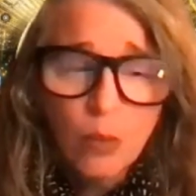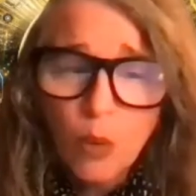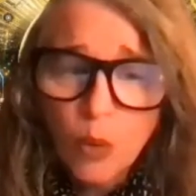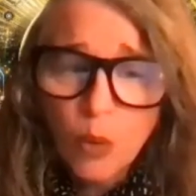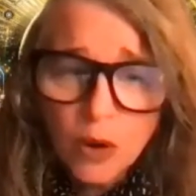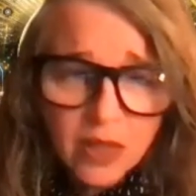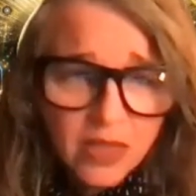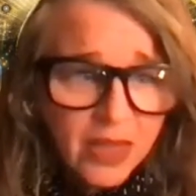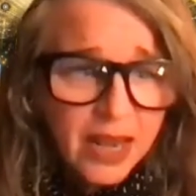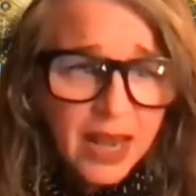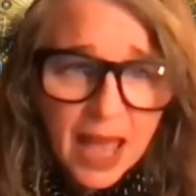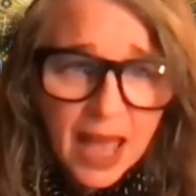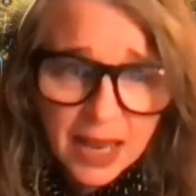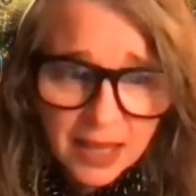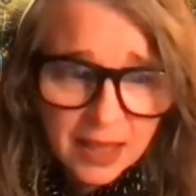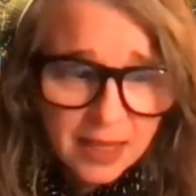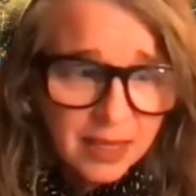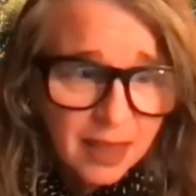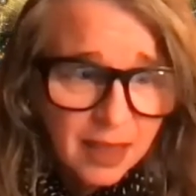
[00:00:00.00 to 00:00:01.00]
more than
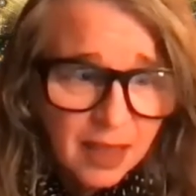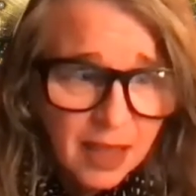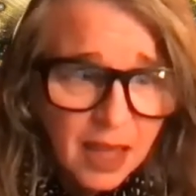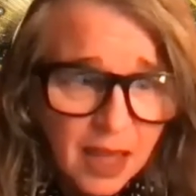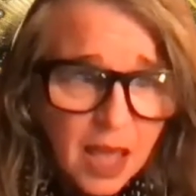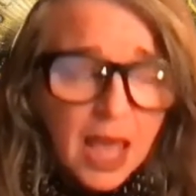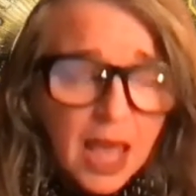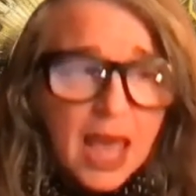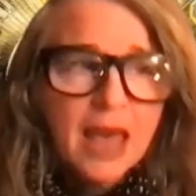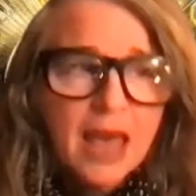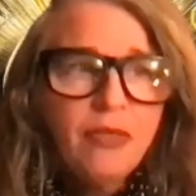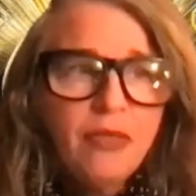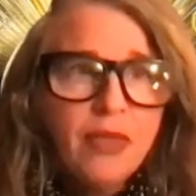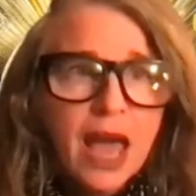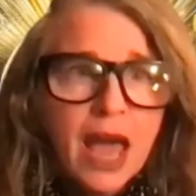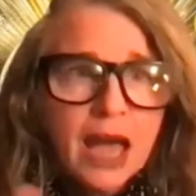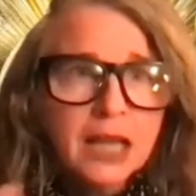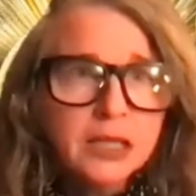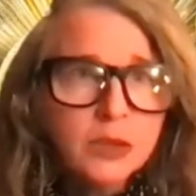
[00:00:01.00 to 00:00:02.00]
anything.
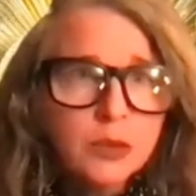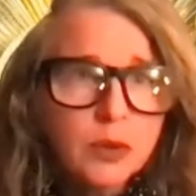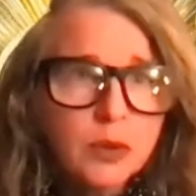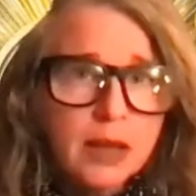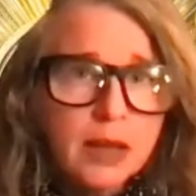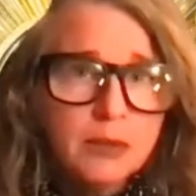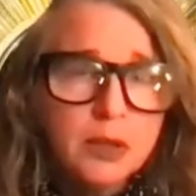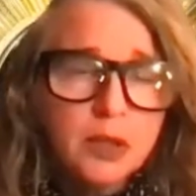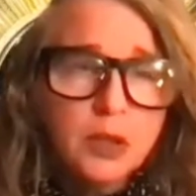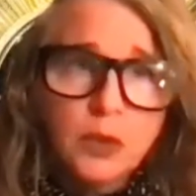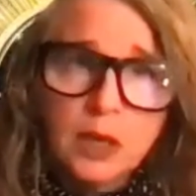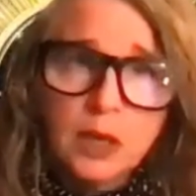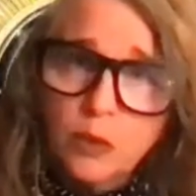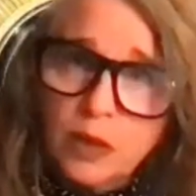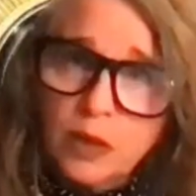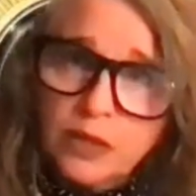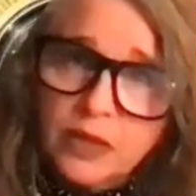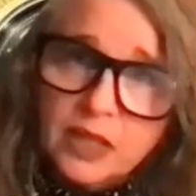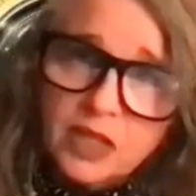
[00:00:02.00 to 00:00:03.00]
And that's what I'm
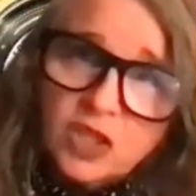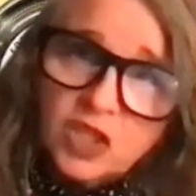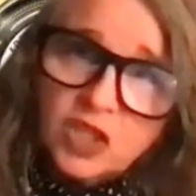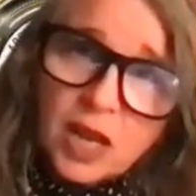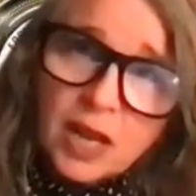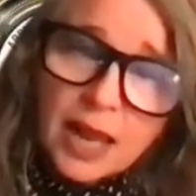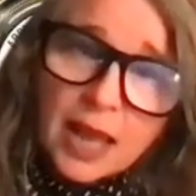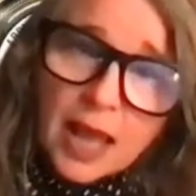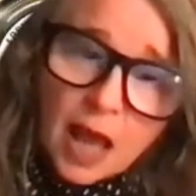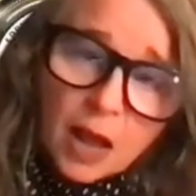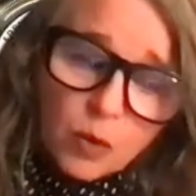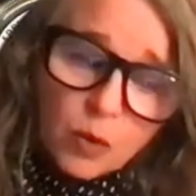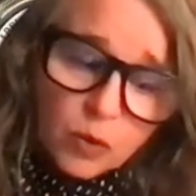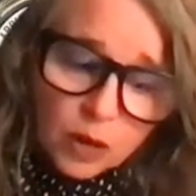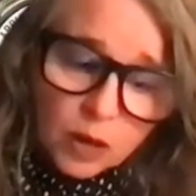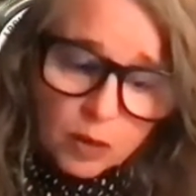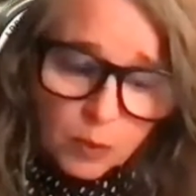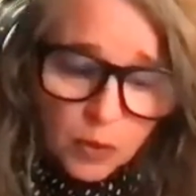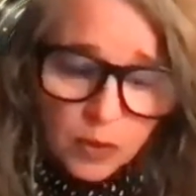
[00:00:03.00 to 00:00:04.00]
doing with this Gen AI
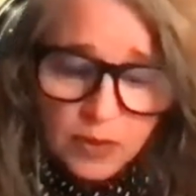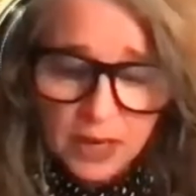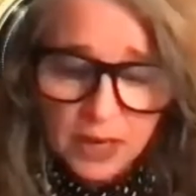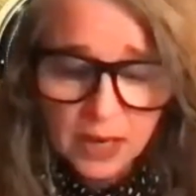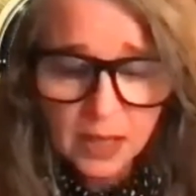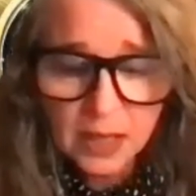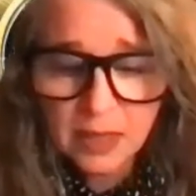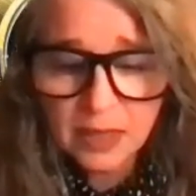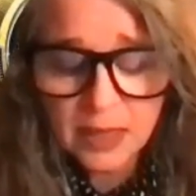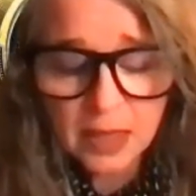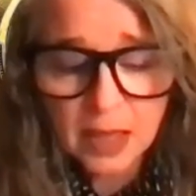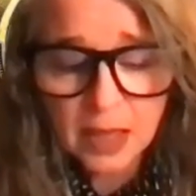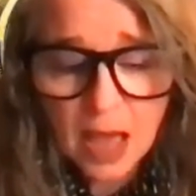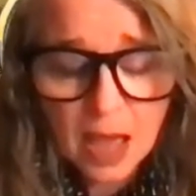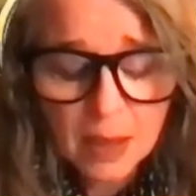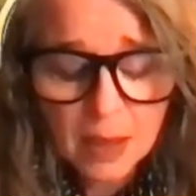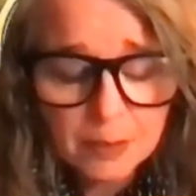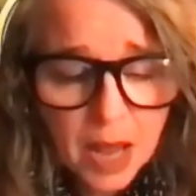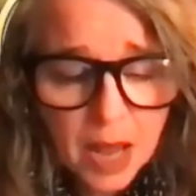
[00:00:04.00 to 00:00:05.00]
work more than
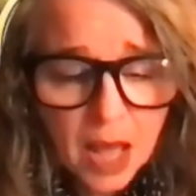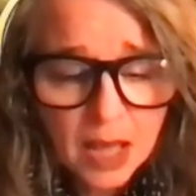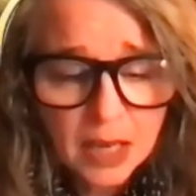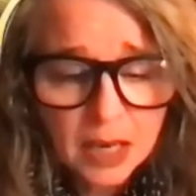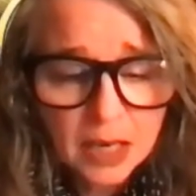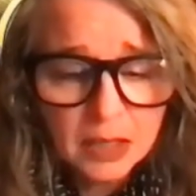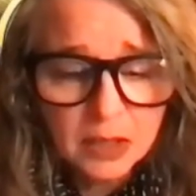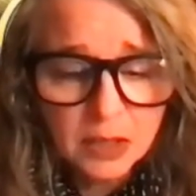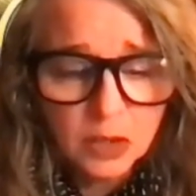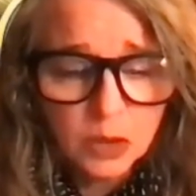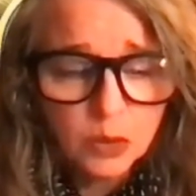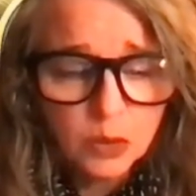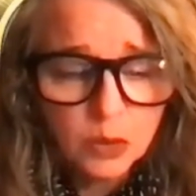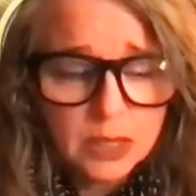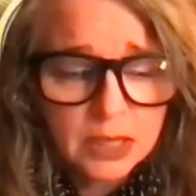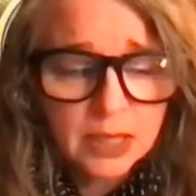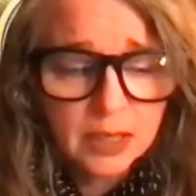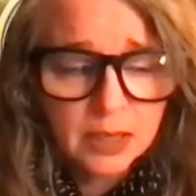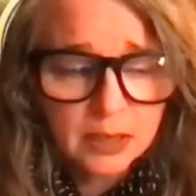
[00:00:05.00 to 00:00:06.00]
anything. I'm not
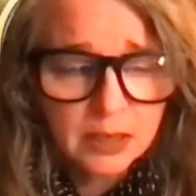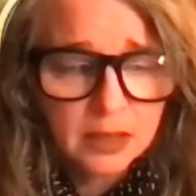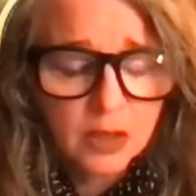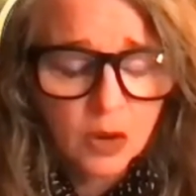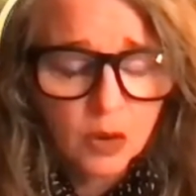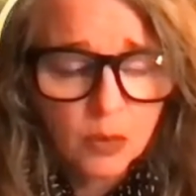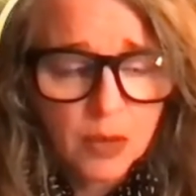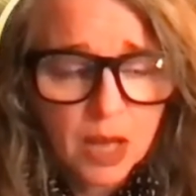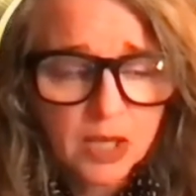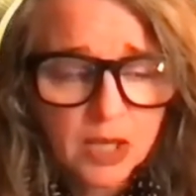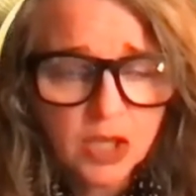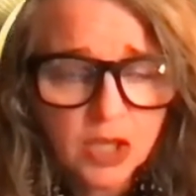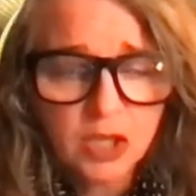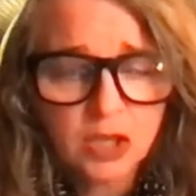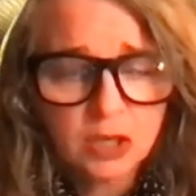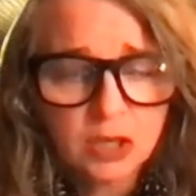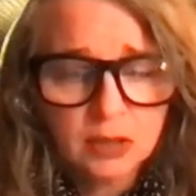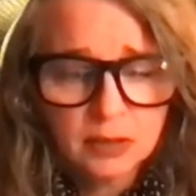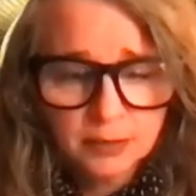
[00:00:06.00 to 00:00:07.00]
using it so
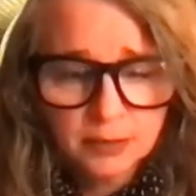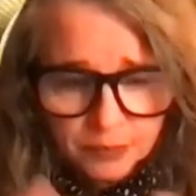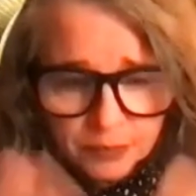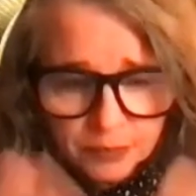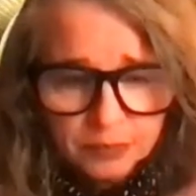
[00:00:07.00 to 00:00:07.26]
much